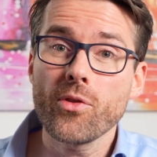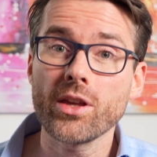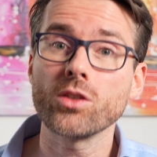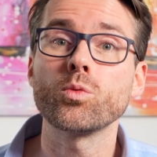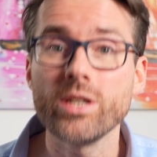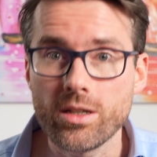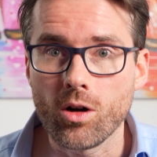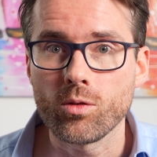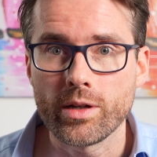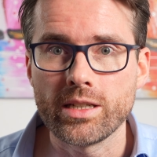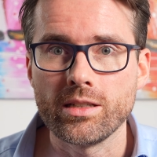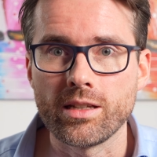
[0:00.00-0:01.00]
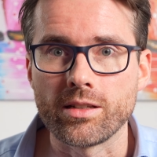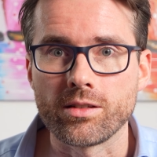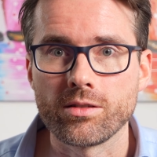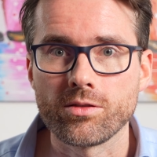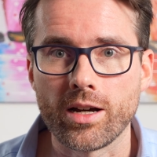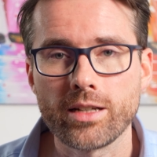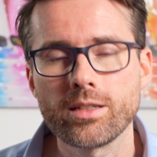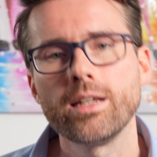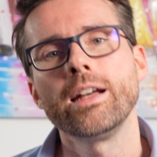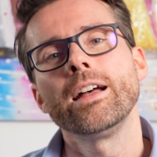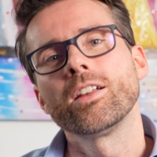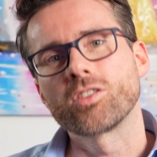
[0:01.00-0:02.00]
things we already did, right?
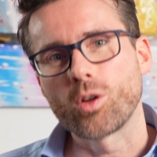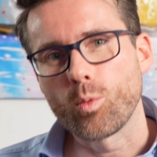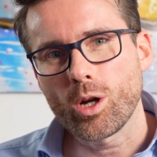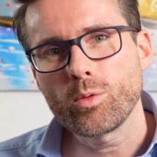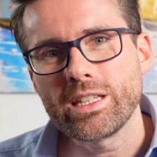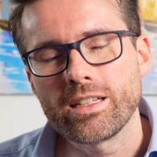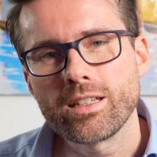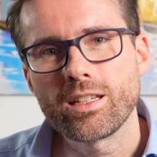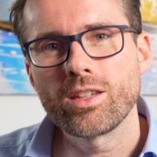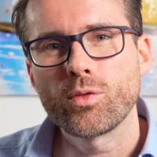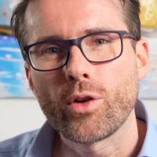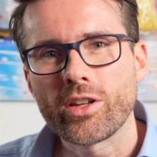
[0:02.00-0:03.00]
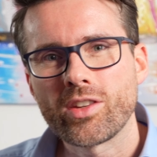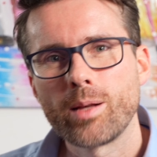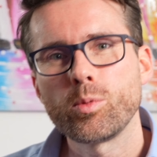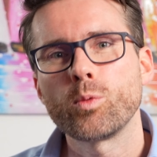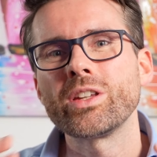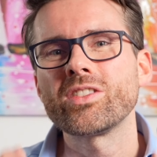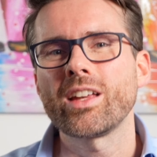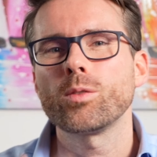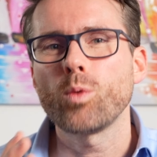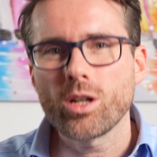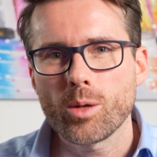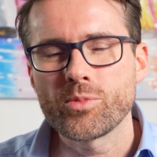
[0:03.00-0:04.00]
So what we did is, for example, we set
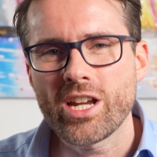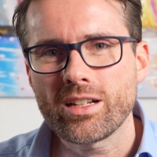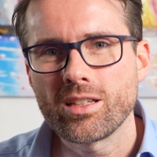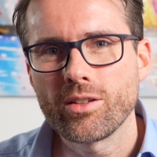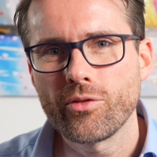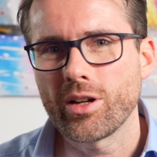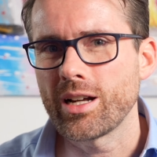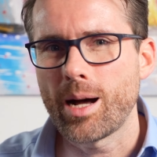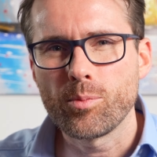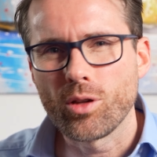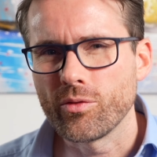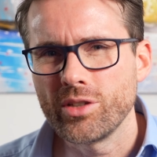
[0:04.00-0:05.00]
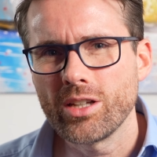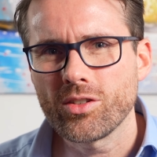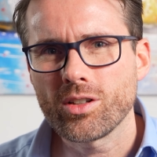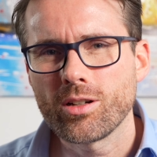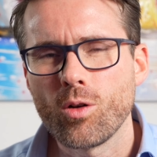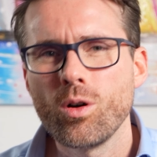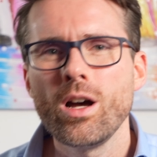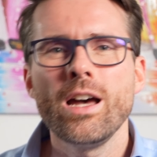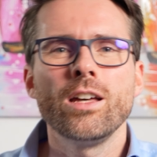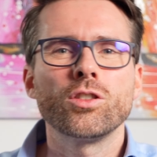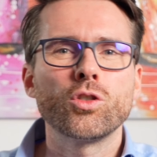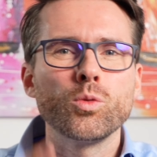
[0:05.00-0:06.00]
one objective a couple of years ago
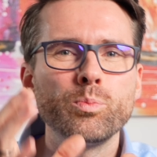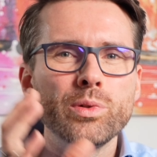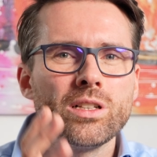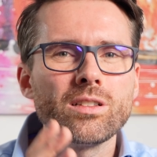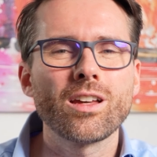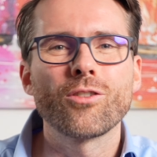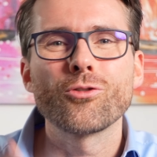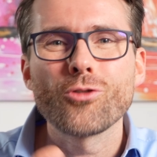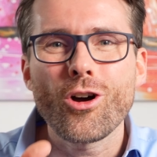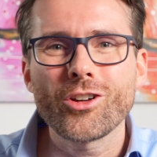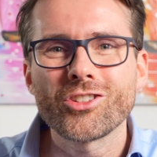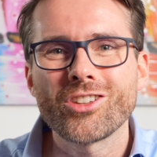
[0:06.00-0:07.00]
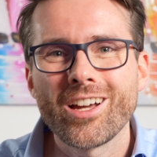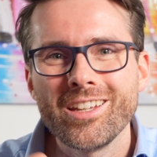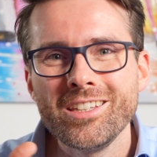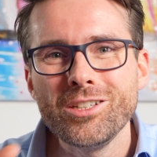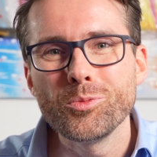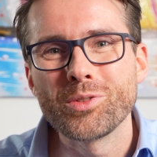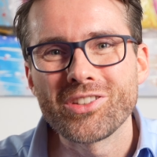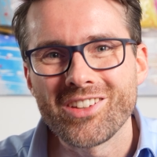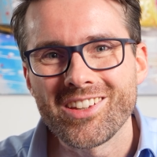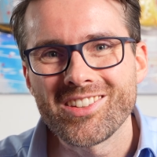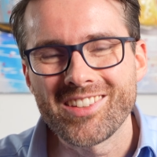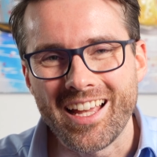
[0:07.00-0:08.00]
to build a rockstar new
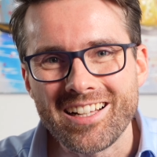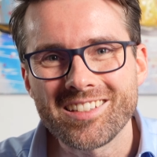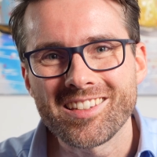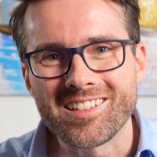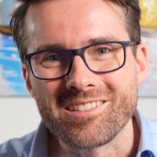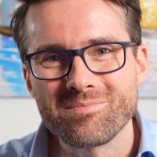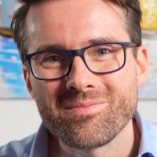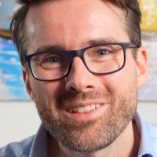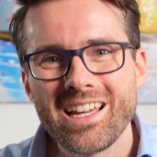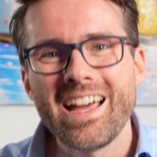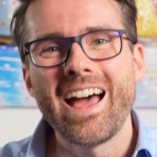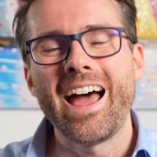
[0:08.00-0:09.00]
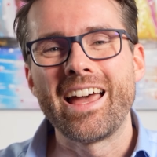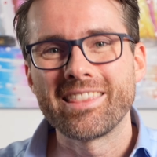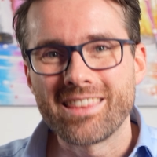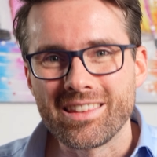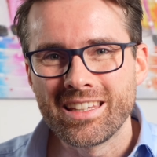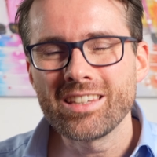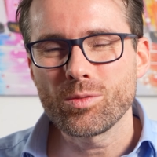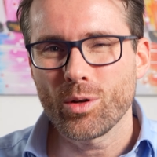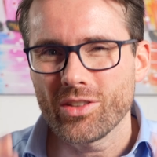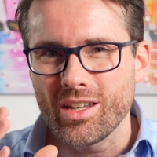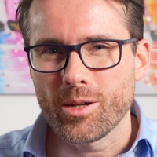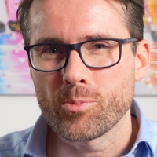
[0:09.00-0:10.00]
business sales team. And this
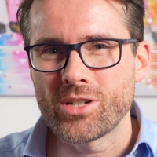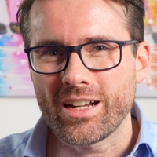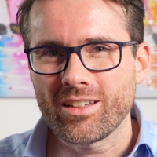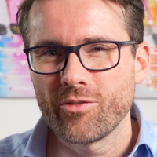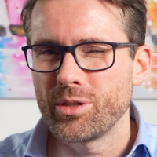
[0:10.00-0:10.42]
was an objective